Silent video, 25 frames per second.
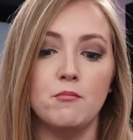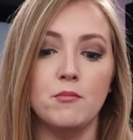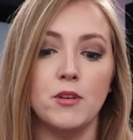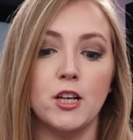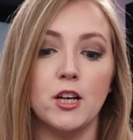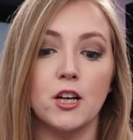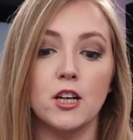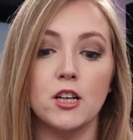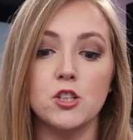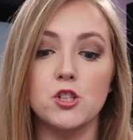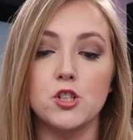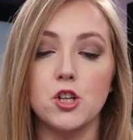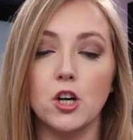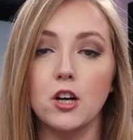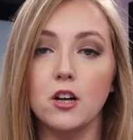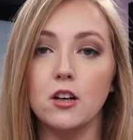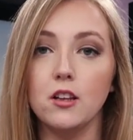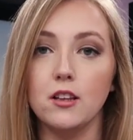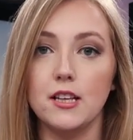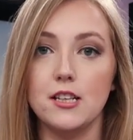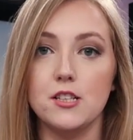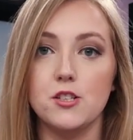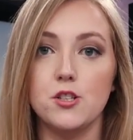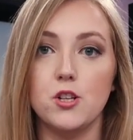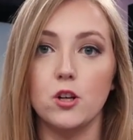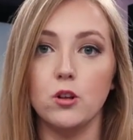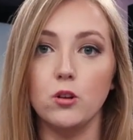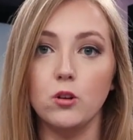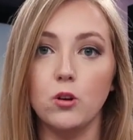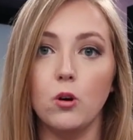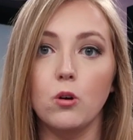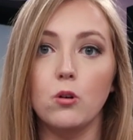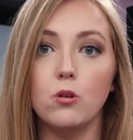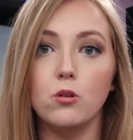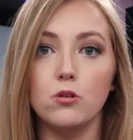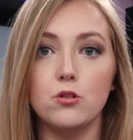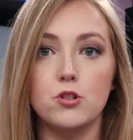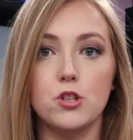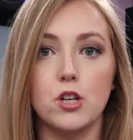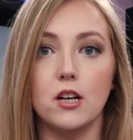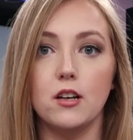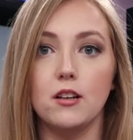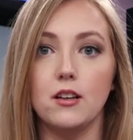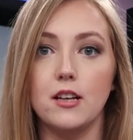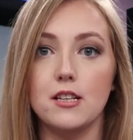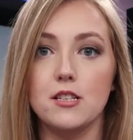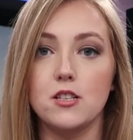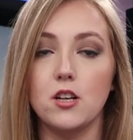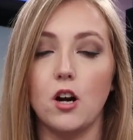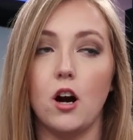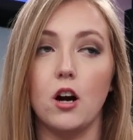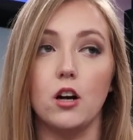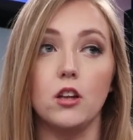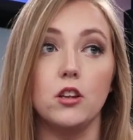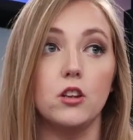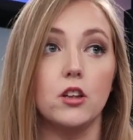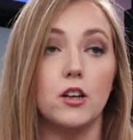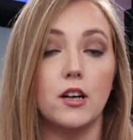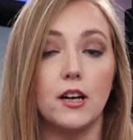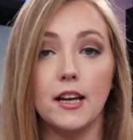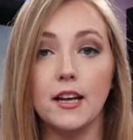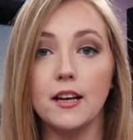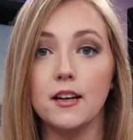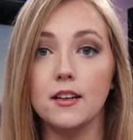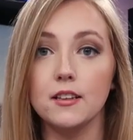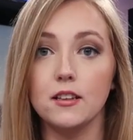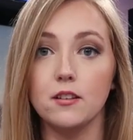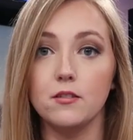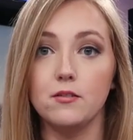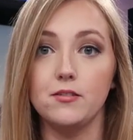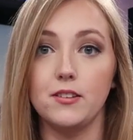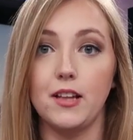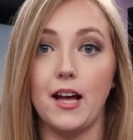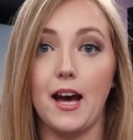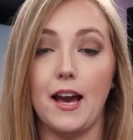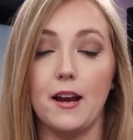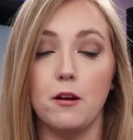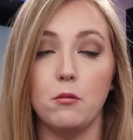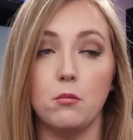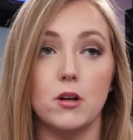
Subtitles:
Your journalists, your local journalists are learning on the fly.